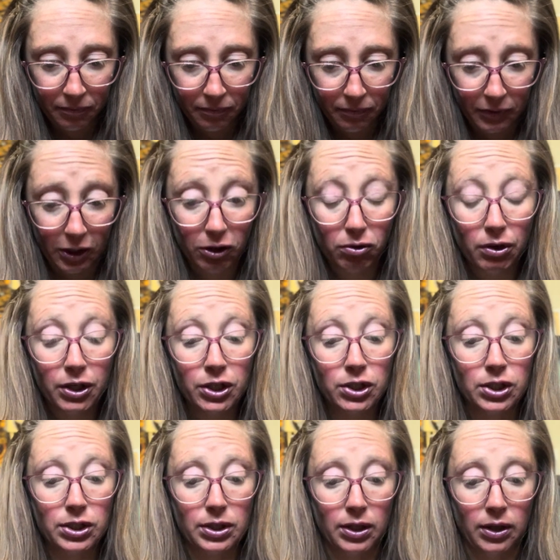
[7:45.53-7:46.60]
This one is
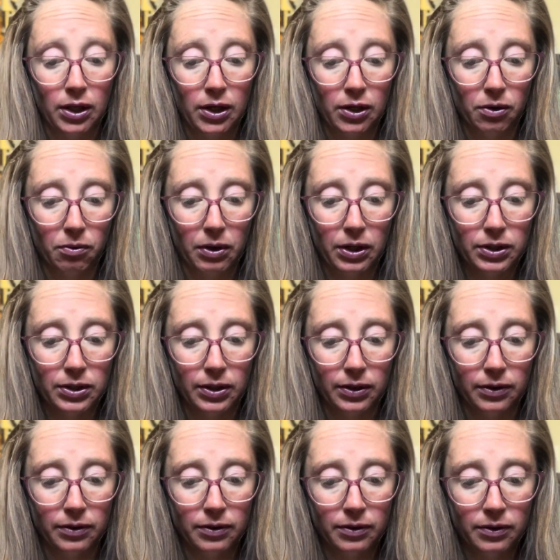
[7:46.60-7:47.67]
just a lot of questions.